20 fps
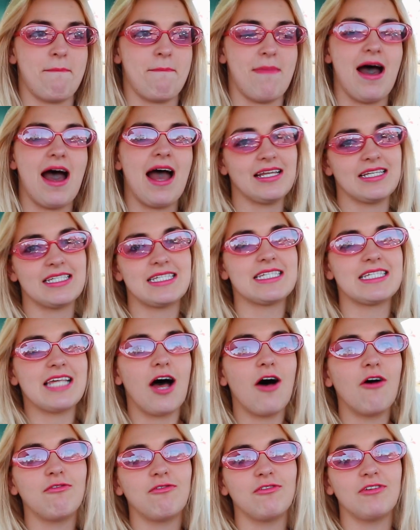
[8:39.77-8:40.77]
My
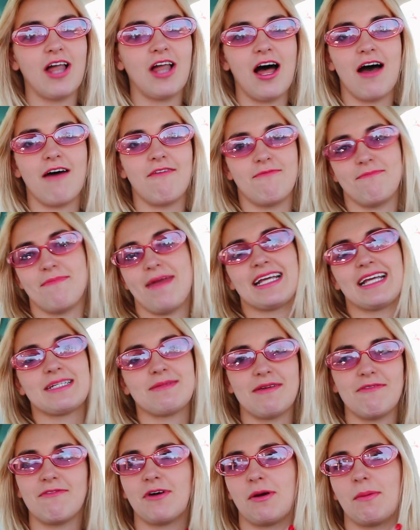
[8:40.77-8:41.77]
self-love makes
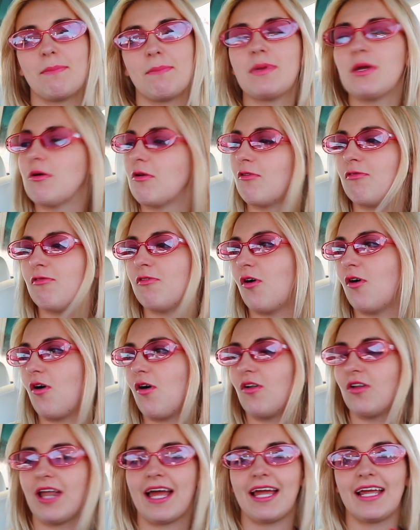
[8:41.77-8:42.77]
me feel
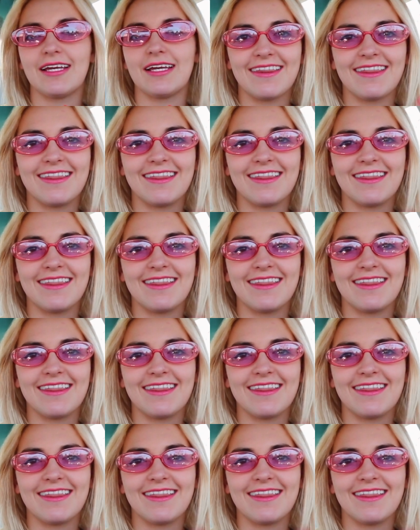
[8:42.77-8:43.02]
beautiful, like